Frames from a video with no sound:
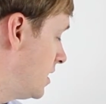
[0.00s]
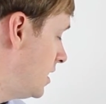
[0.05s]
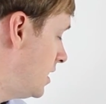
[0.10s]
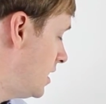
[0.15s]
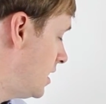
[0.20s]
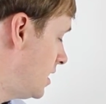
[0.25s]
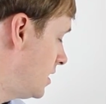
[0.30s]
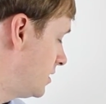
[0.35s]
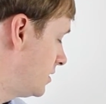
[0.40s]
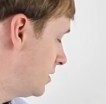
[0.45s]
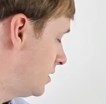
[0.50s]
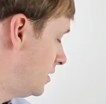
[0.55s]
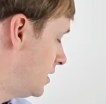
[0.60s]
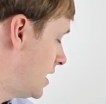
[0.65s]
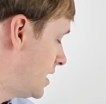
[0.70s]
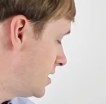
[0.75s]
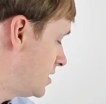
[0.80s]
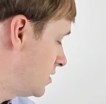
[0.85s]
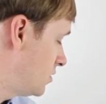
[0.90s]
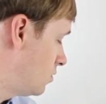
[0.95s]
And the
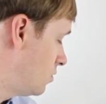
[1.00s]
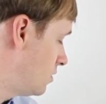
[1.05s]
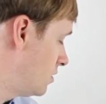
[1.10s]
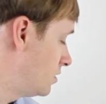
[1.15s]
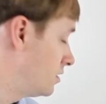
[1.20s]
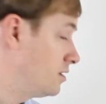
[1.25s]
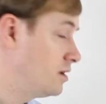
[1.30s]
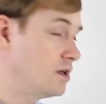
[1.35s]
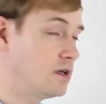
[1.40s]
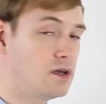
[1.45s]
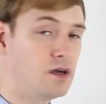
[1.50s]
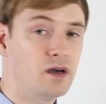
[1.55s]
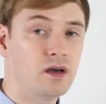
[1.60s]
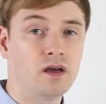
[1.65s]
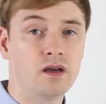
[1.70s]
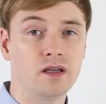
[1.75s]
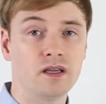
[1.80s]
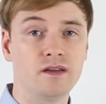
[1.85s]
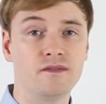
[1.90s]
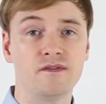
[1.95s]
last one,
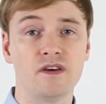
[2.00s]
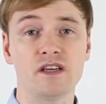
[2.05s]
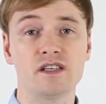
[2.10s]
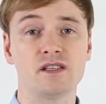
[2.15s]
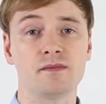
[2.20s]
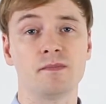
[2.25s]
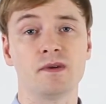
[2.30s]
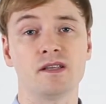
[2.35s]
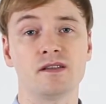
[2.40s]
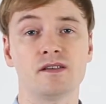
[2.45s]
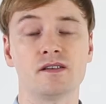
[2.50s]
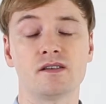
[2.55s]
investments.